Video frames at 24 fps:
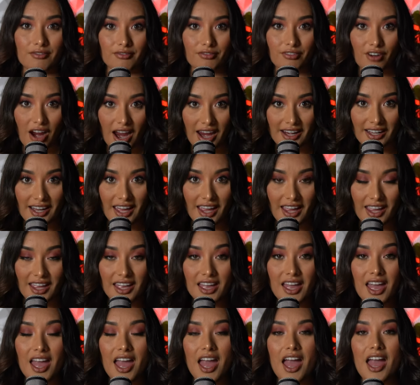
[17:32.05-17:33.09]
Friday.
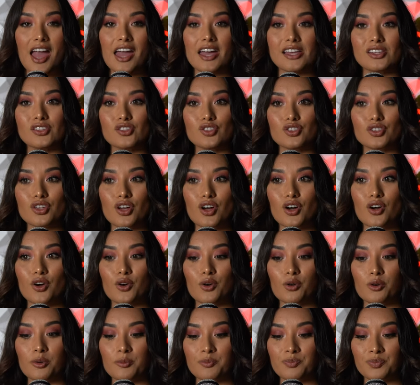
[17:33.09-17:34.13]
And
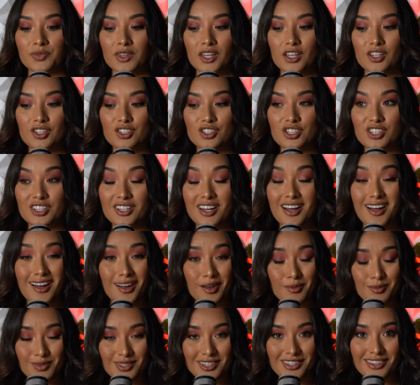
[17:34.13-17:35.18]
so she
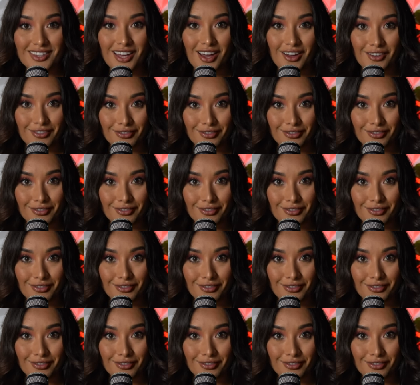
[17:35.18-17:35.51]
comes in that